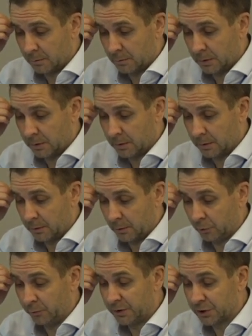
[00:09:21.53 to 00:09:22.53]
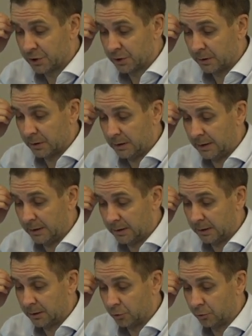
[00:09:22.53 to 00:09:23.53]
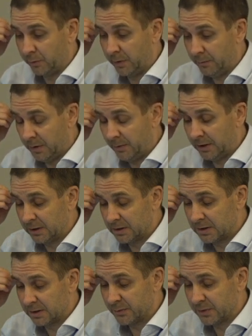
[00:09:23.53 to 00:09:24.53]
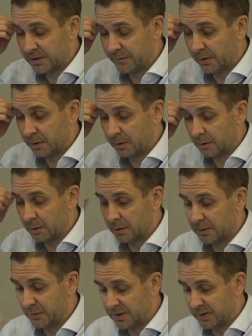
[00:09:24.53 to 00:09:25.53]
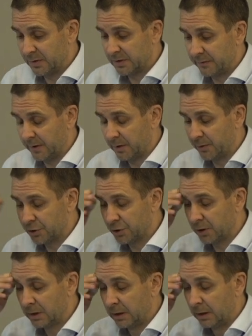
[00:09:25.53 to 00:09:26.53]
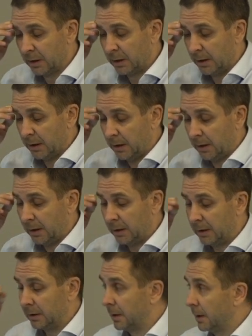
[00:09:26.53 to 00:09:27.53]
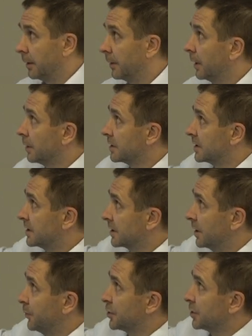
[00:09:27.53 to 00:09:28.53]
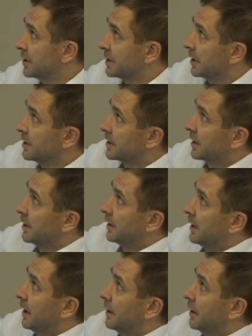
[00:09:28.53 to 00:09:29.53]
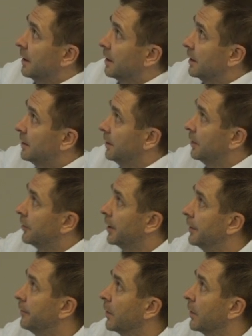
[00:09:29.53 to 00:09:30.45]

on which land it could be implemented, this specific measure. And here is descriptions. There is criteria